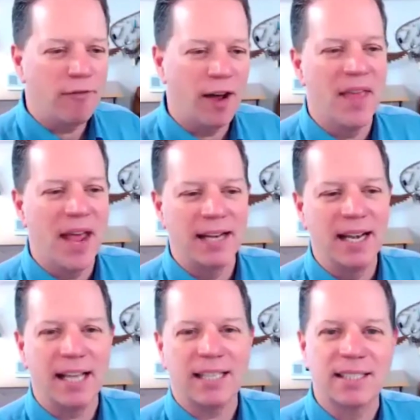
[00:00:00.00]
on that
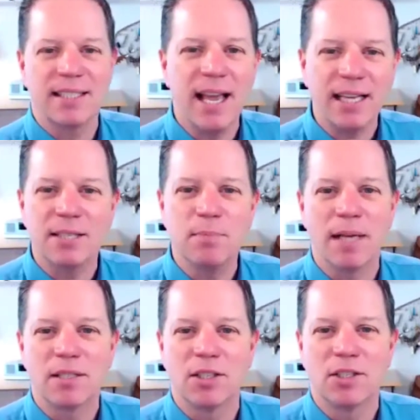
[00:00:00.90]
next text
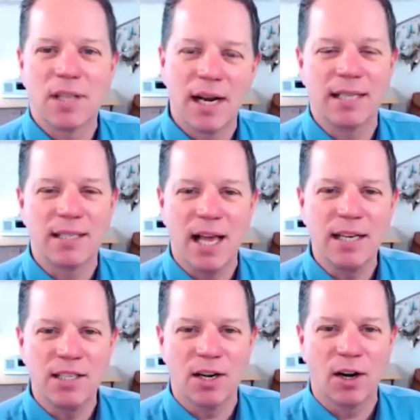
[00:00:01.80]
message that I
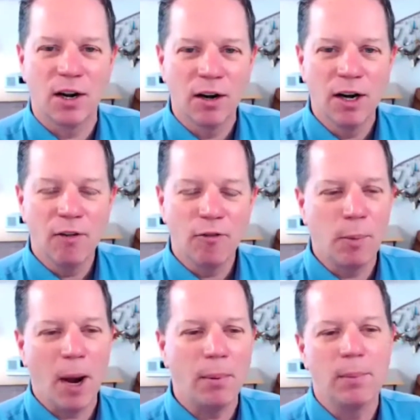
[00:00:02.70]
send to her for
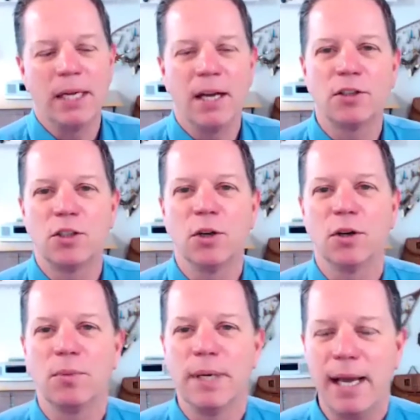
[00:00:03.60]
probably another 2 or
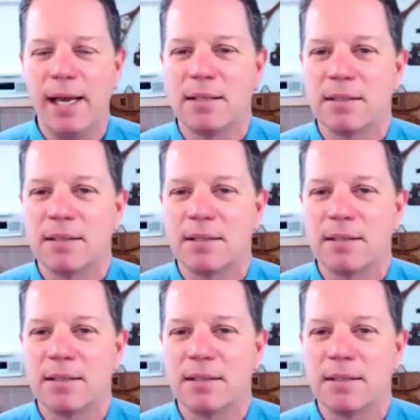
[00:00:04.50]
3 days.